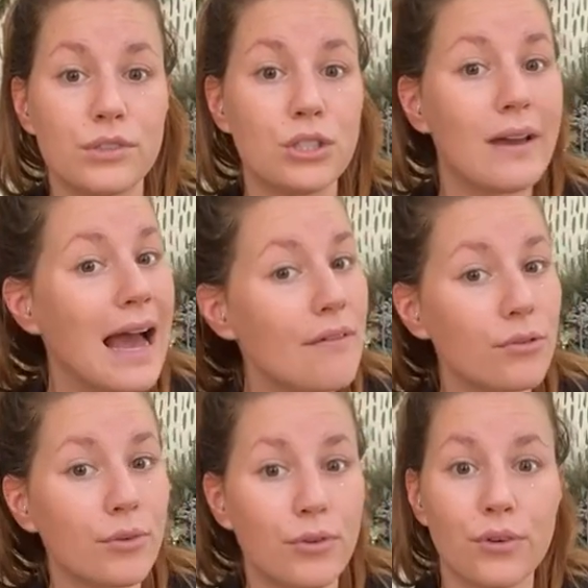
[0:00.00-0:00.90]
Do you have
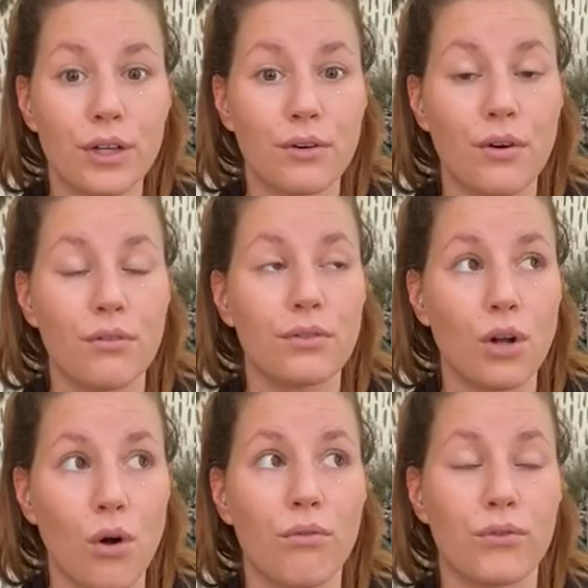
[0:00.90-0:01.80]
a recruiting
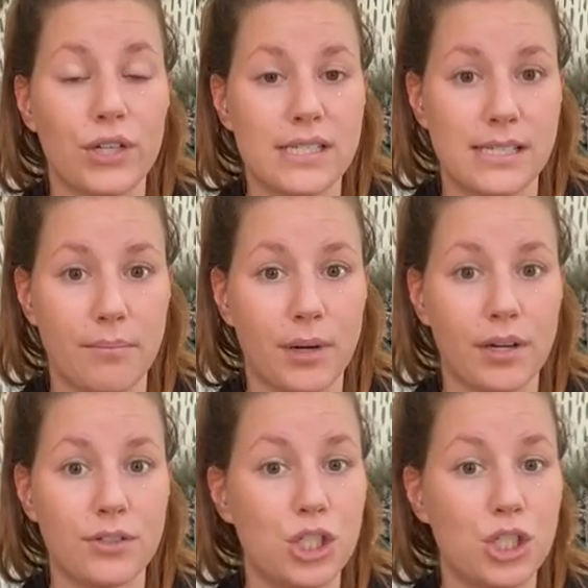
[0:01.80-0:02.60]
goal for December?